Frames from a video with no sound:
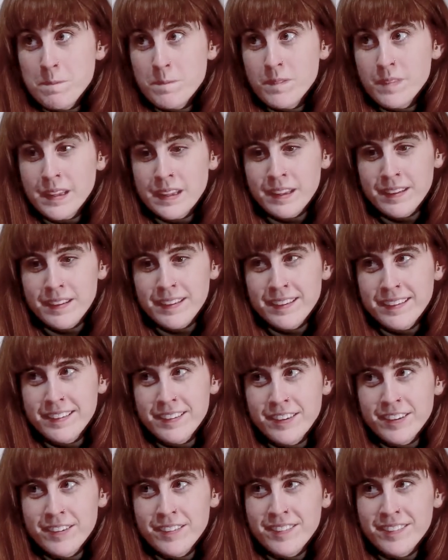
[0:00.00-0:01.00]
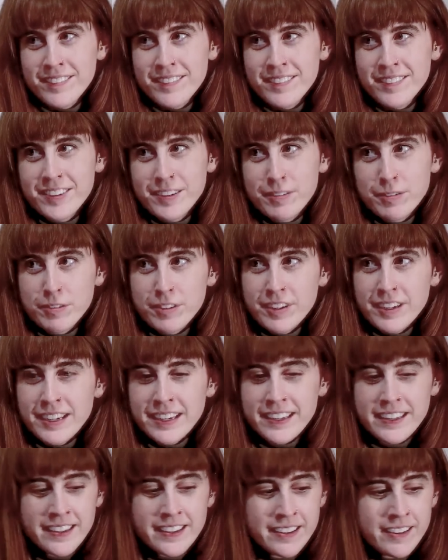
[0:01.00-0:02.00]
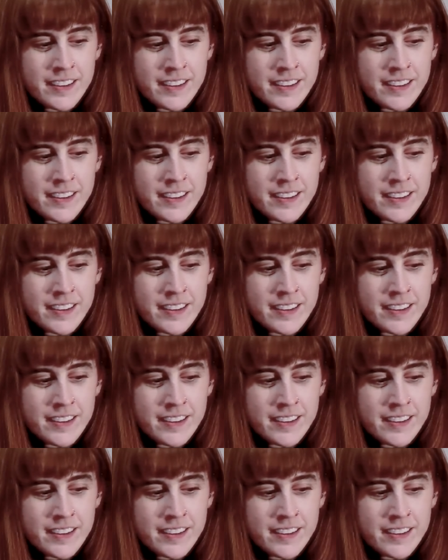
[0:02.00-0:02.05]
I'm like, do you ever feel anything?